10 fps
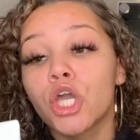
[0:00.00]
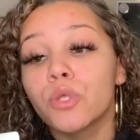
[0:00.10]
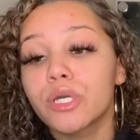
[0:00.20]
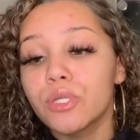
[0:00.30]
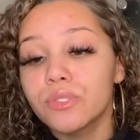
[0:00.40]

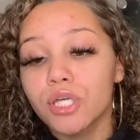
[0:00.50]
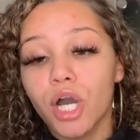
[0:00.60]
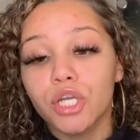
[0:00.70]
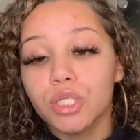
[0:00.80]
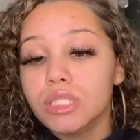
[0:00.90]
You can use it
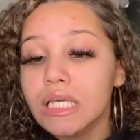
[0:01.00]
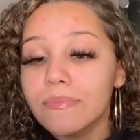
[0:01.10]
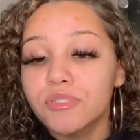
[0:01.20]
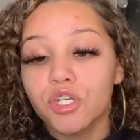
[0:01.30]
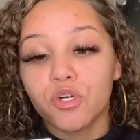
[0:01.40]
on your
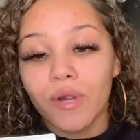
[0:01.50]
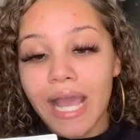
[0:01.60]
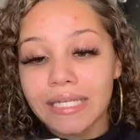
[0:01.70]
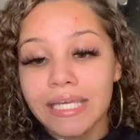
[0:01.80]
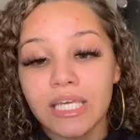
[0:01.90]
lips, your
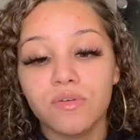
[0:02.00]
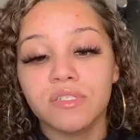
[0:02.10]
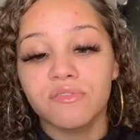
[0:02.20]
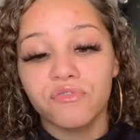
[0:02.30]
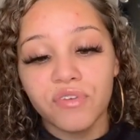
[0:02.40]
cracked heels
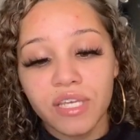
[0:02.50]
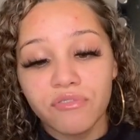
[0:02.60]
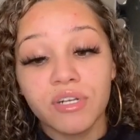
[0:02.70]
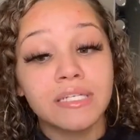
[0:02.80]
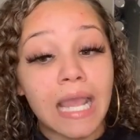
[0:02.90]
and feet,
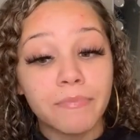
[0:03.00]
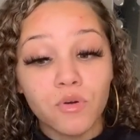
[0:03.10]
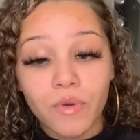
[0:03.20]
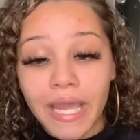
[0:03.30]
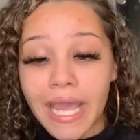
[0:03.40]
for diaper
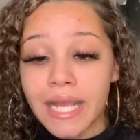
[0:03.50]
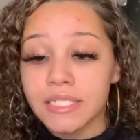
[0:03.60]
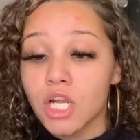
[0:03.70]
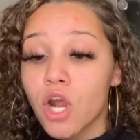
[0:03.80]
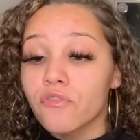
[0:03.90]

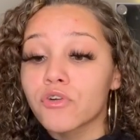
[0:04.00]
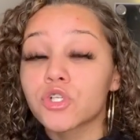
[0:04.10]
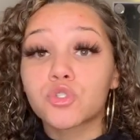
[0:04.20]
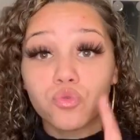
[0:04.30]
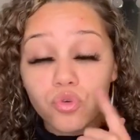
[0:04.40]
rash, for
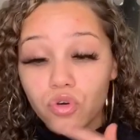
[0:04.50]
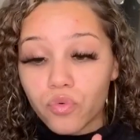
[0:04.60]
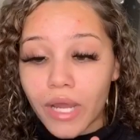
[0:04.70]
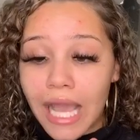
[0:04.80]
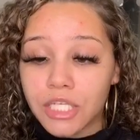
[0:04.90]
drool
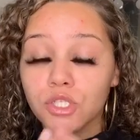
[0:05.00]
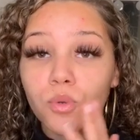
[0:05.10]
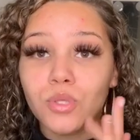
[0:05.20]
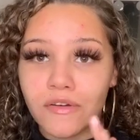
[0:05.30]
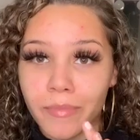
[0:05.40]
rash. You know
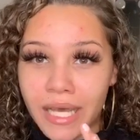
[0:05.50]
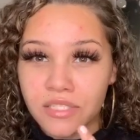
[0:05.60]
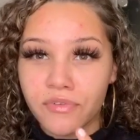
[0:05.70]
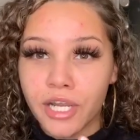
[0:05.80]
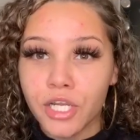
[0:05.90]
when you have a
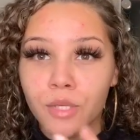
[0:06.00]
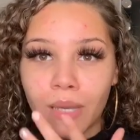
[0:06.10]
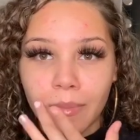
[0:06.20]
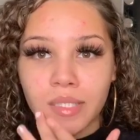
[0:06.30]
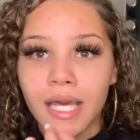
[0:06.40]
pacifier in your
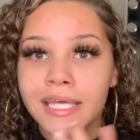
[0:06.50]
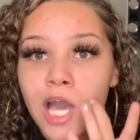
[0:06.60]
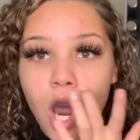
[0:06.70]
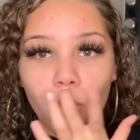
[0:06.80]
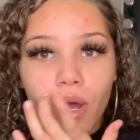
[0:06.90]
baby, like like
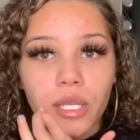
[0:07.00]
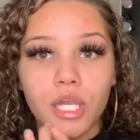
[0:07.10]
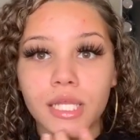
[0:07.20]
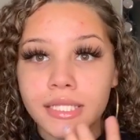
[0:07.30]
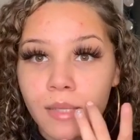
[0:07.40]
around
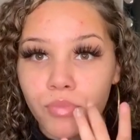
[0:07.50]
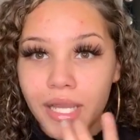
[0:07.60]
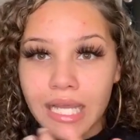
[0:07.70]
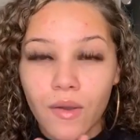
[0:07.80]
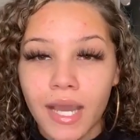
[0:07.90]
here, like they
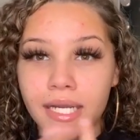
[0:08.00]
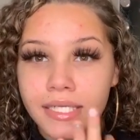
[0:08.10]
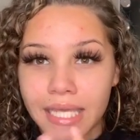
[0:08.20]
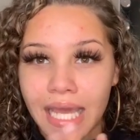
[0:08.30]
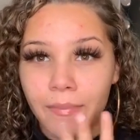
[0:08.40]
break out kind of
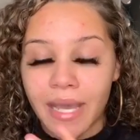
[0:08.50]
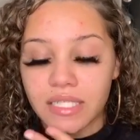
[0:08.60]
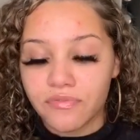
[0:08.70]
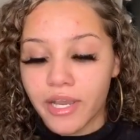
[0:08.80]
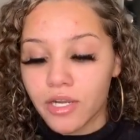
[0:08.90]
because they had a
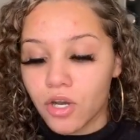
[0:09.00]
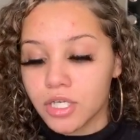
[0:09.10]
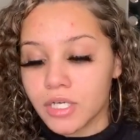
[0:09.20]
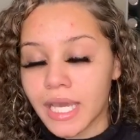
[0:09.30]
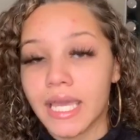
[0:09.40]
pacifier on
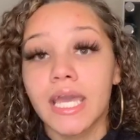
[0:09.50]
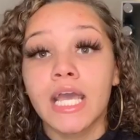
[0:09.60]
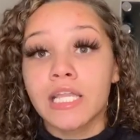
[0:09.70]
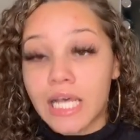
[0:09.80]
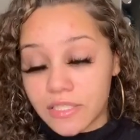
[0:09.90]
all night.
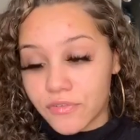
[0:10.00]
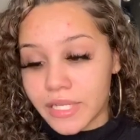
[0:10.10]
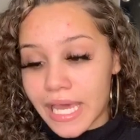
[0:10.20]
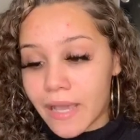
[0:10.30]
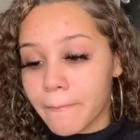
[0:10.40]
That's for
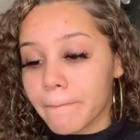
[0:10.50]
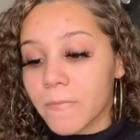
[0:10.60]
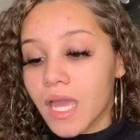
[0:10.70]
that.